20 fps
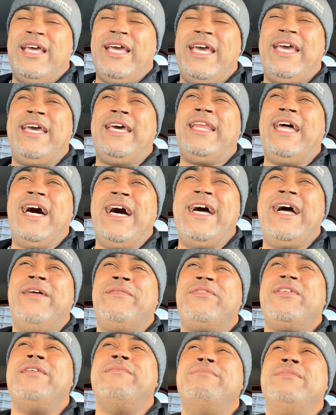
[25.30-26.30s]
And I
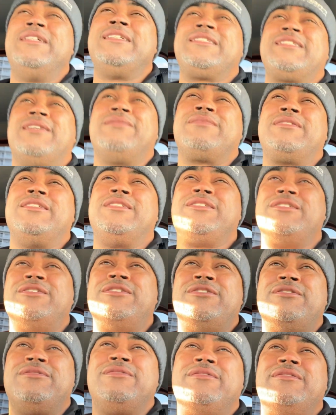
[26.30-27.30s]
have to admit something to
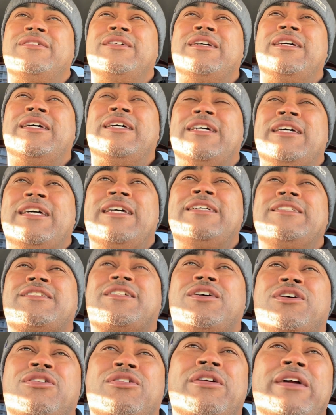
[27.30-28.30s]
you. It's
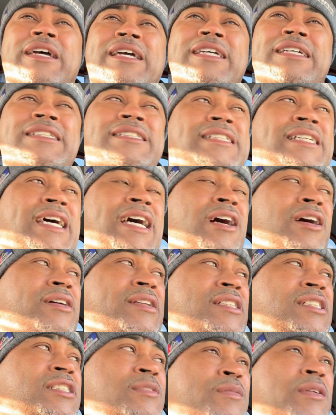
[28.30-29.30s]
crazy how
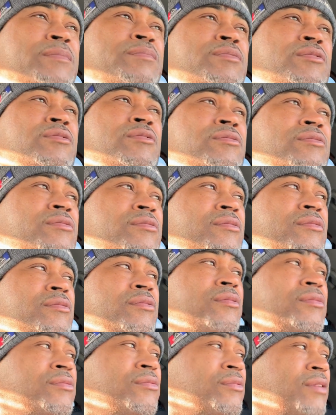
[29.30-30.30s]
these people,
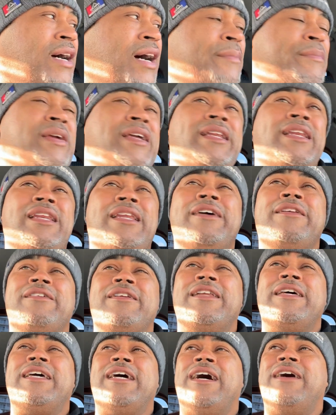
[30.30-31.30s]
I mean,
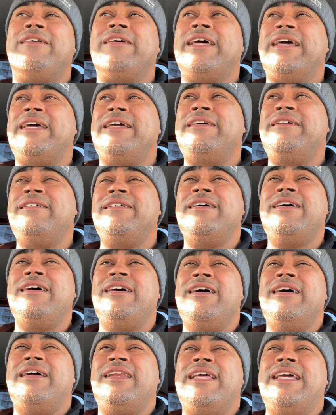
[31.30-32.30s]
literally how they
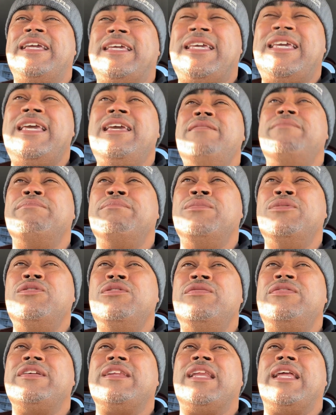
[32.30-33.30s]
keep
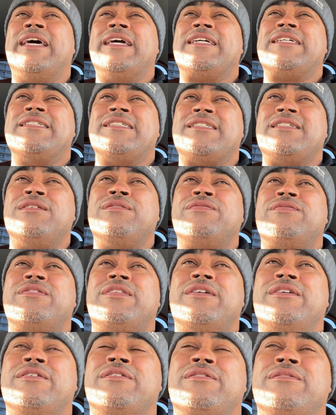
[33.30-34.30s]
moving like as if
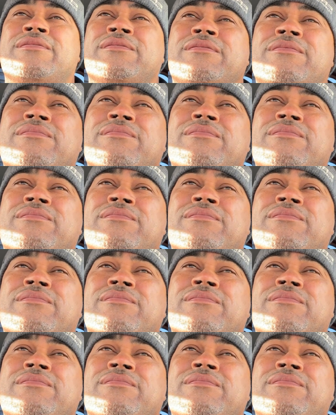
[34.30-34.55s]
they're